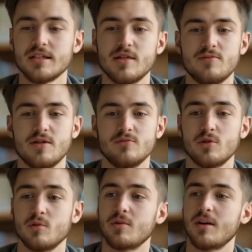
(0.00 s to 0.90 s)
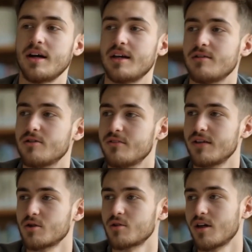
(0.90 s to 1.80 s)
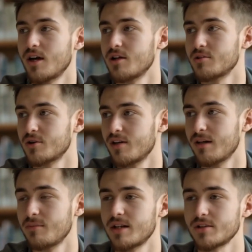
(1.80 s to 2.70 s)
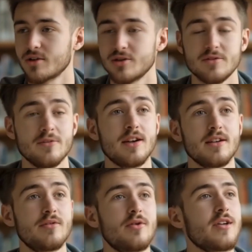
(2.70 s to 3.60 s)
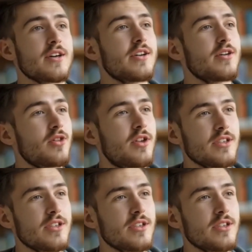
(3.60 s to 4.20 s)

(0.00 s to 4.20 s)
to stay connected with their customers. The role of AI in